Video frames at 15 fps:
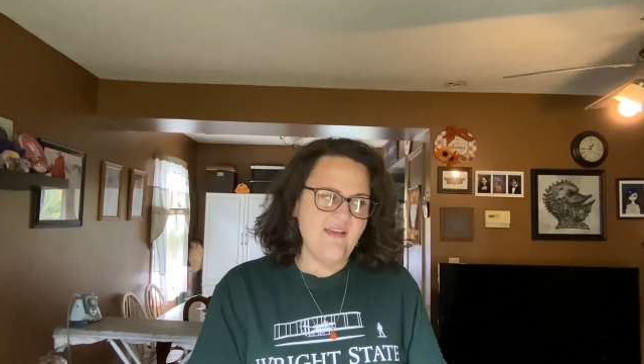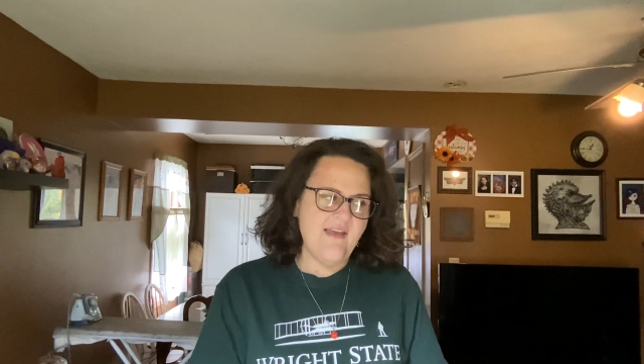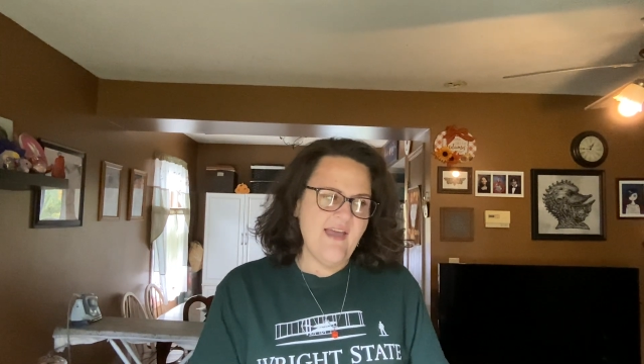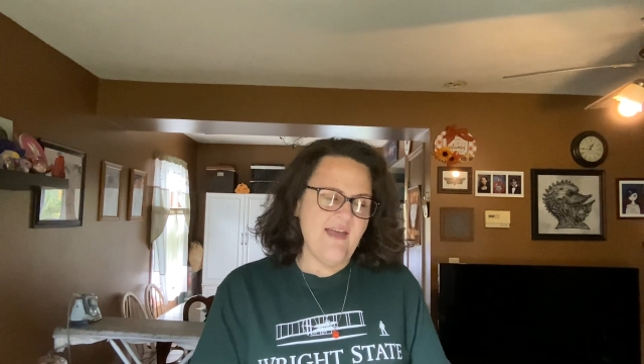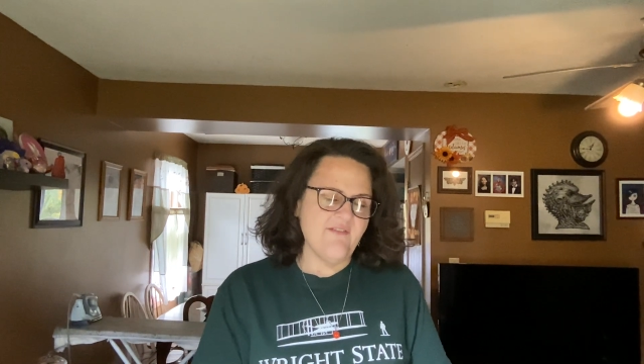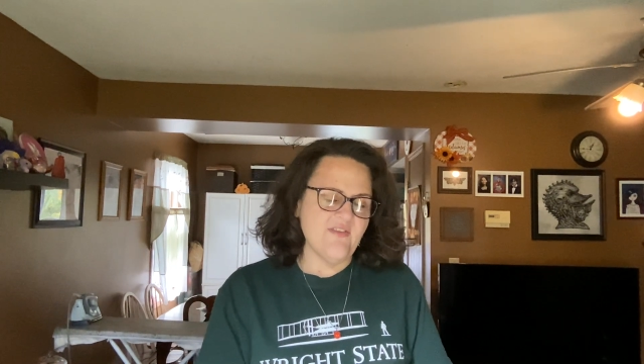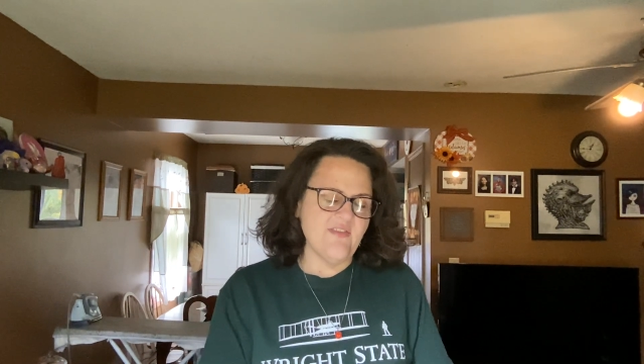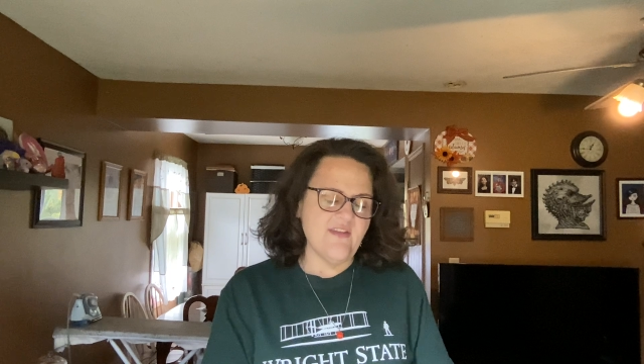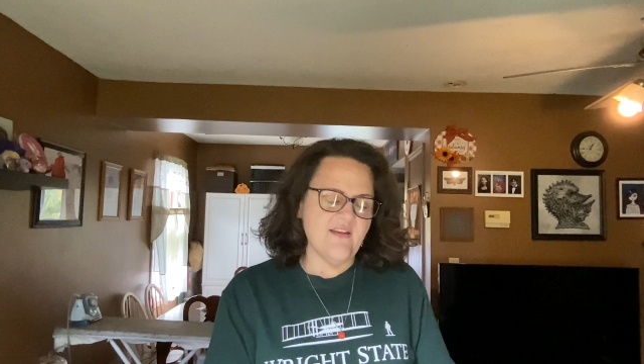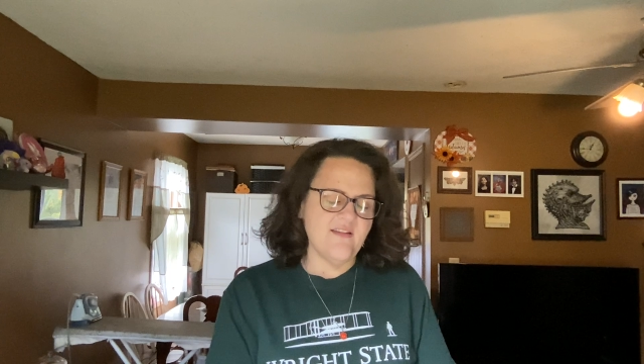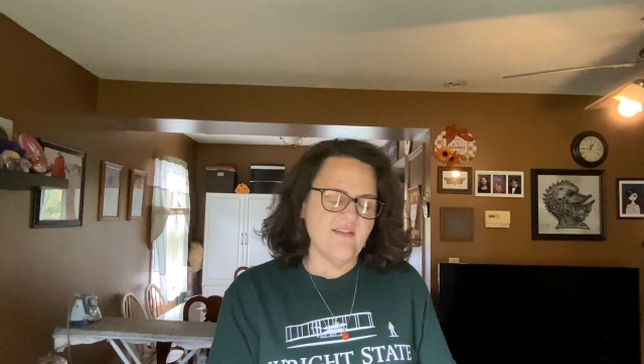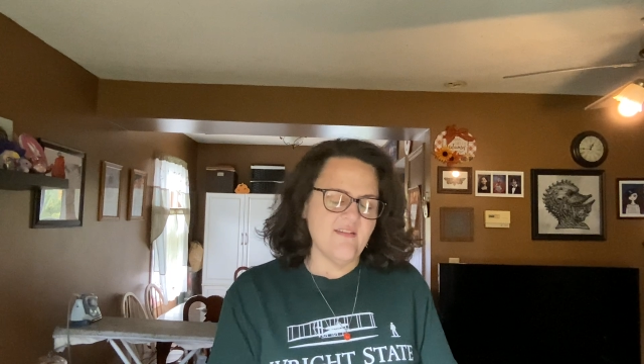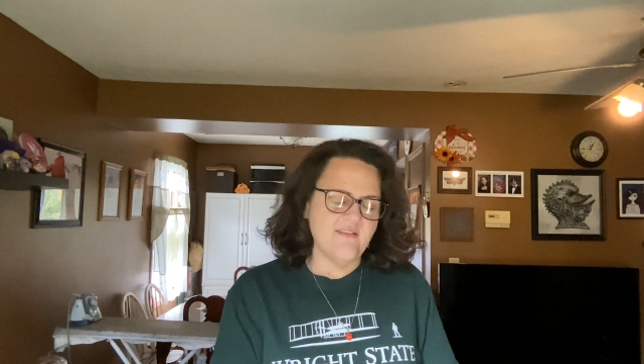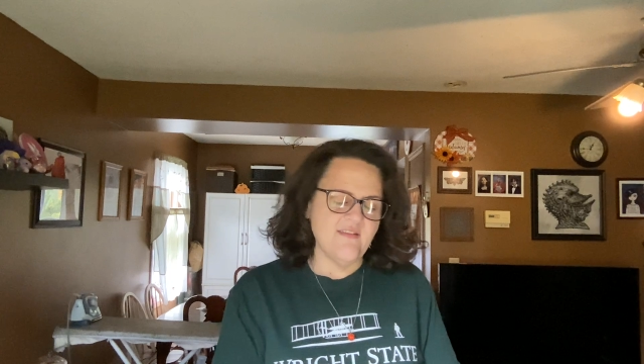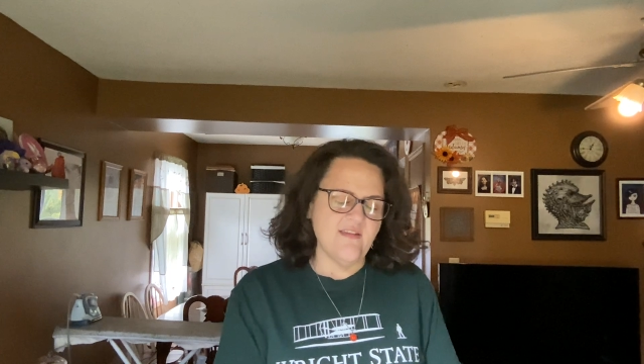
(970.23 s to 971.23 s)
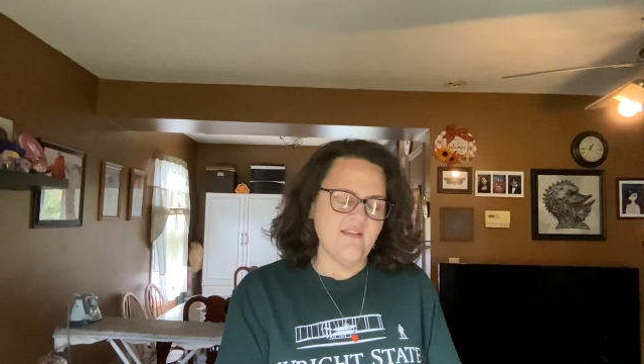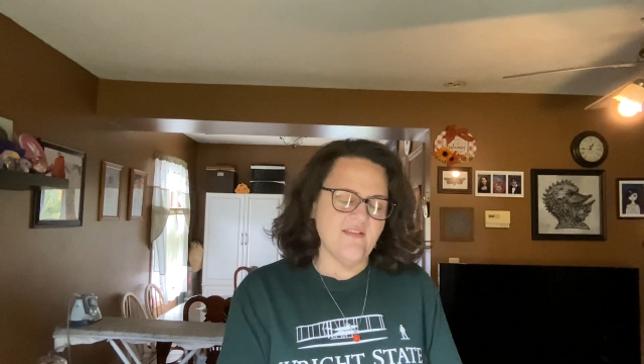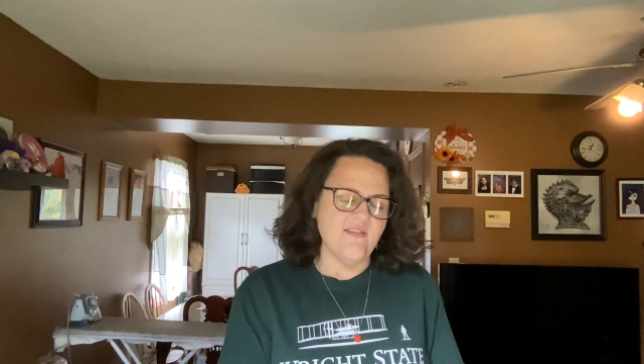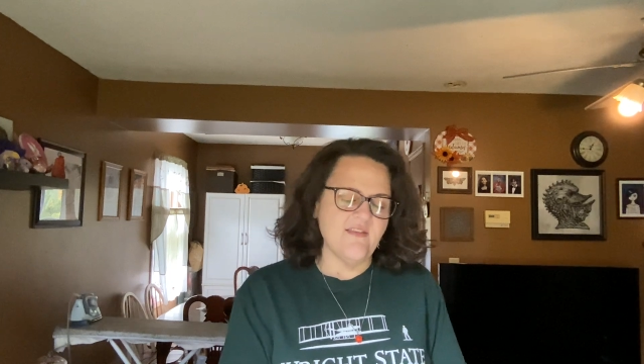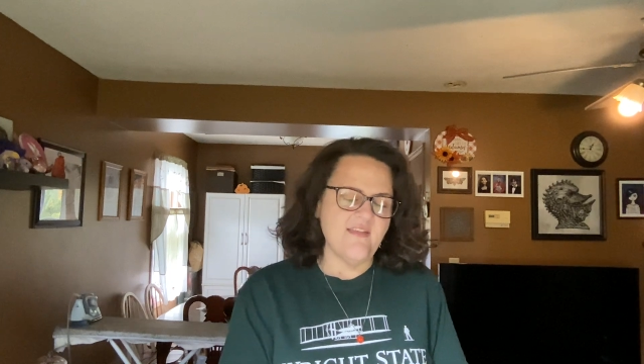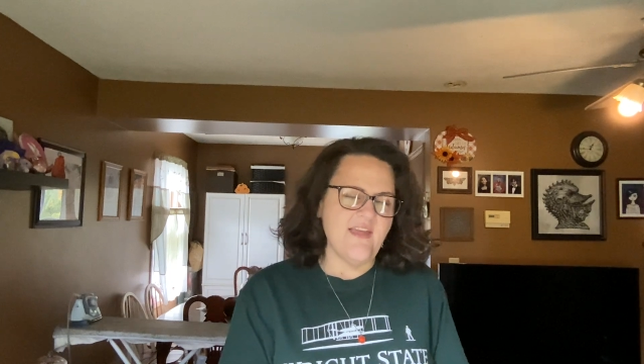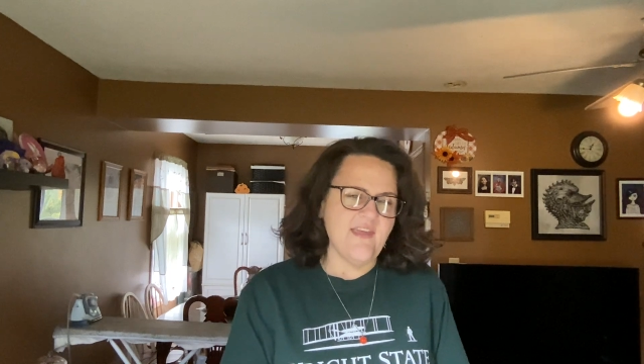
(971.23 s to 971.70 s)
having the excess skin
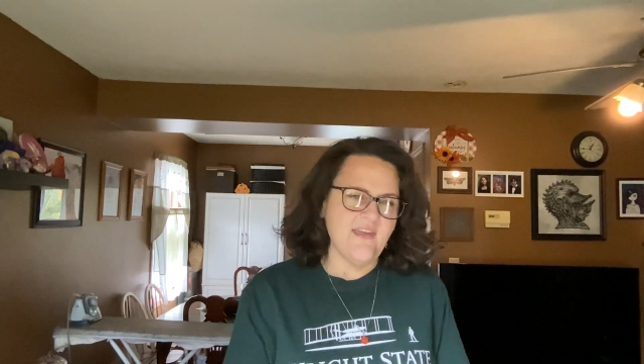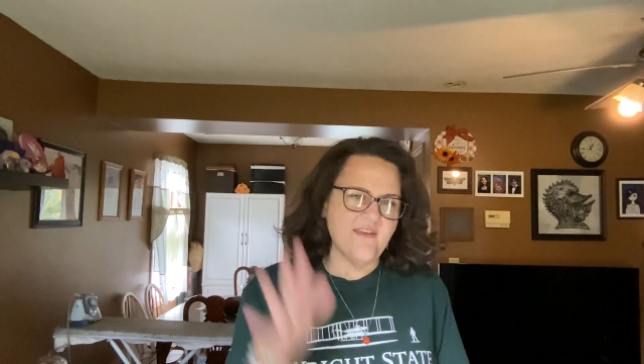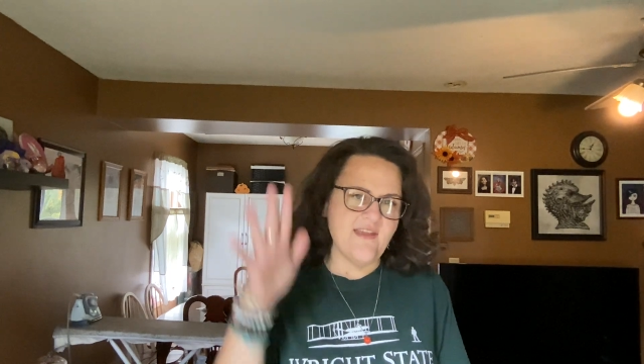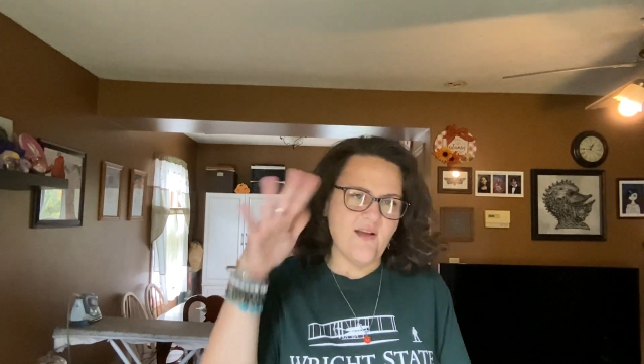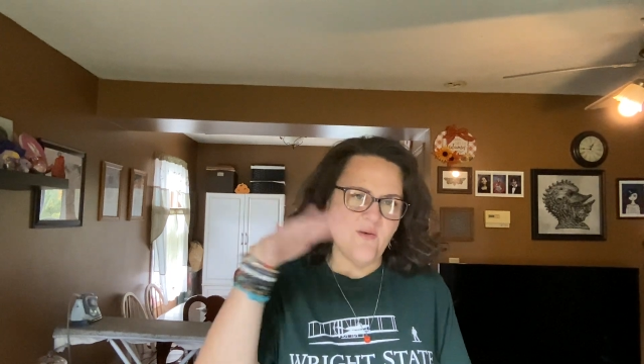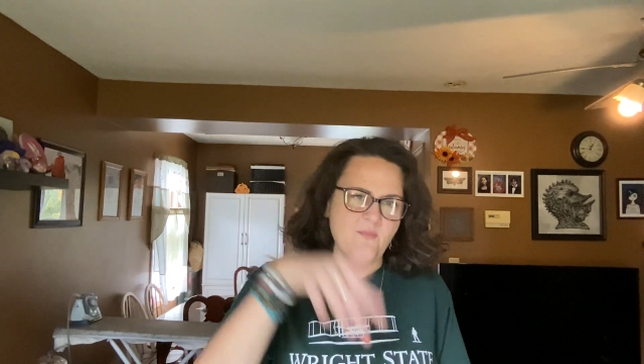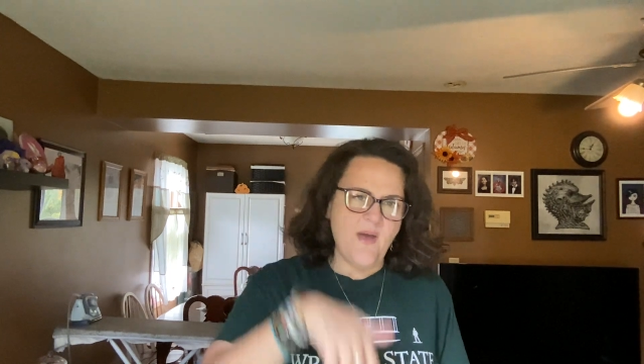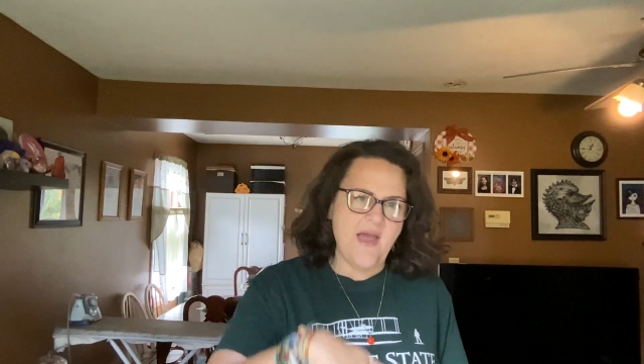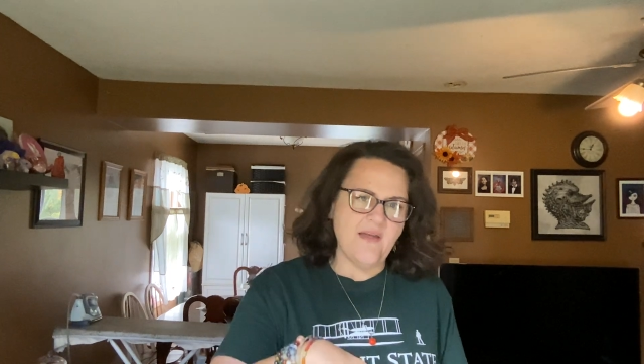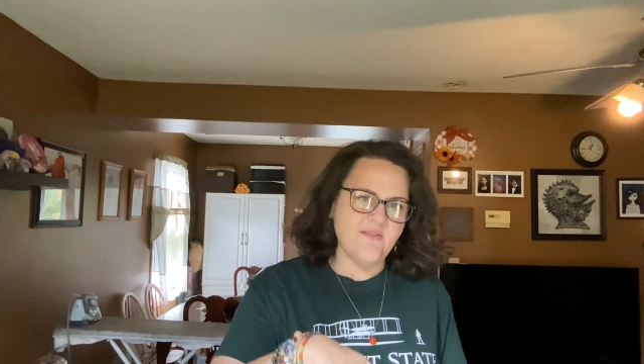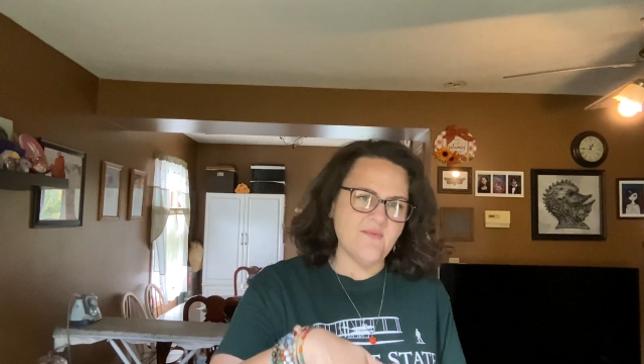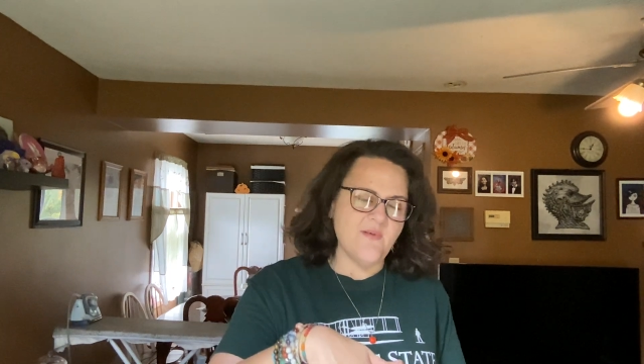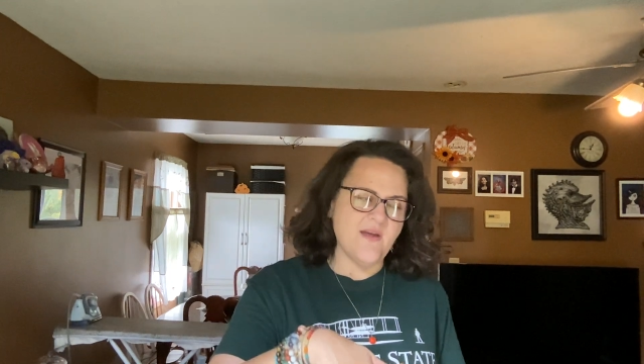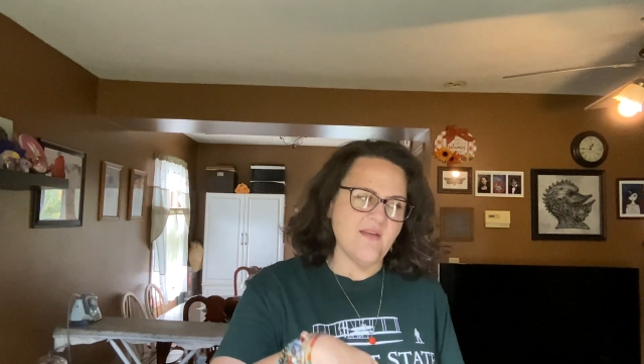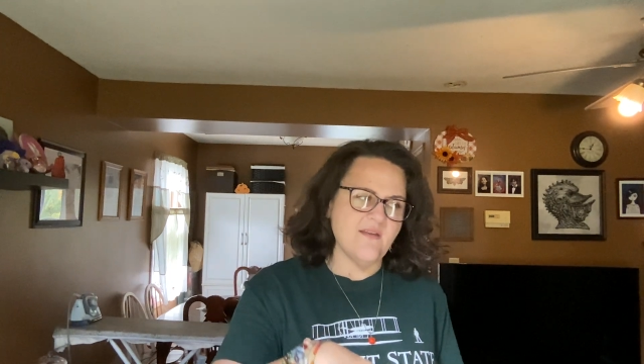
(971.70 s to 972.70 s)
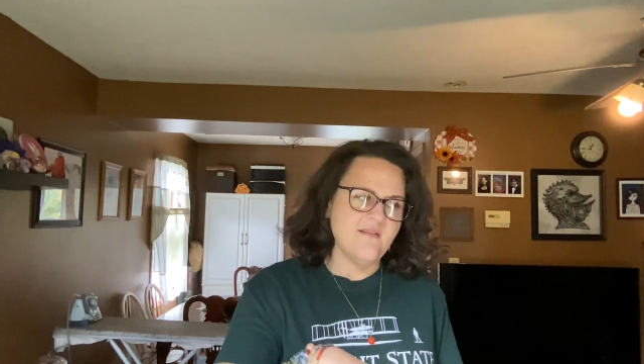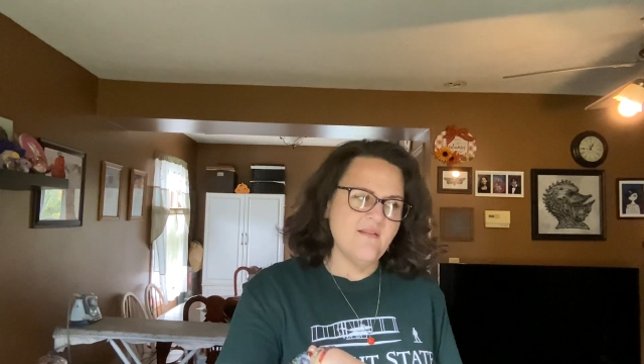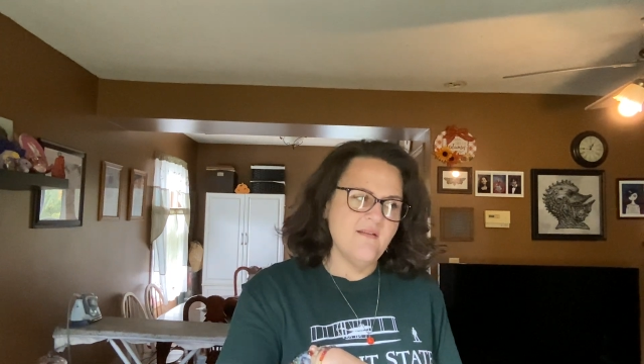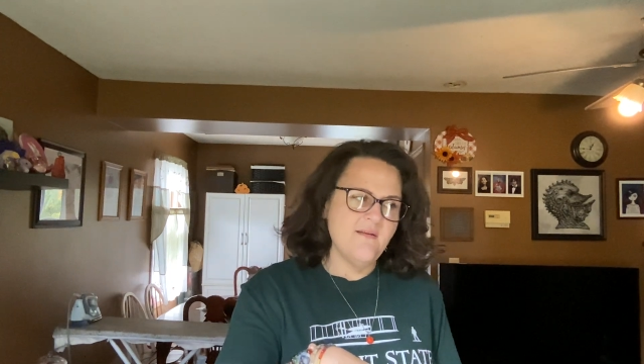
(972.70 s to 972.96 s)
that's hanging down past my